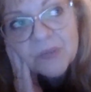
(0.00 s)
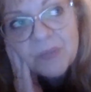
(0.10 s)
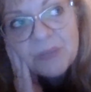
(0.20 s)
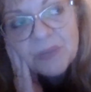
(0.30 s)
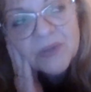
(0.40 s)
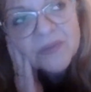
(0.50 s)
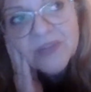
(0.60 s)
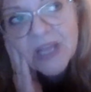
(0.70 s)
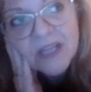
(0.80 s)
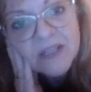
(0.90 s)
the people
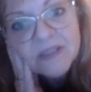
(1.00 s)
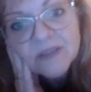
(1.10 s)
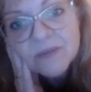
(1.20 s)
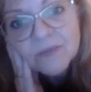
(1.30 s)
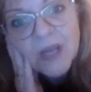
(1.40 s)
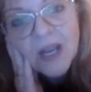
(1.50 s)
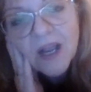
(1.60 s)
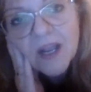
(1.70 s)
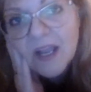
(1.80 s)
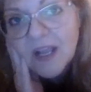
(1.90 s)
that,
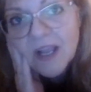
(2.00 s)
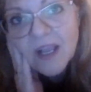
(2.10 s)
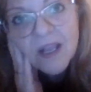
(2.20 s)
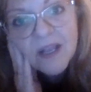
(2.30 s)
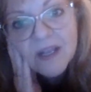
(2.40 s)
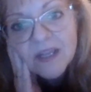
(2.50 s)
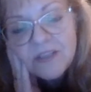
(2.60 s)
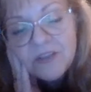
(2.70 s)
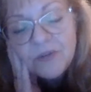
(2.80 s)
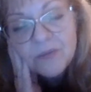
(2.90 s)
can you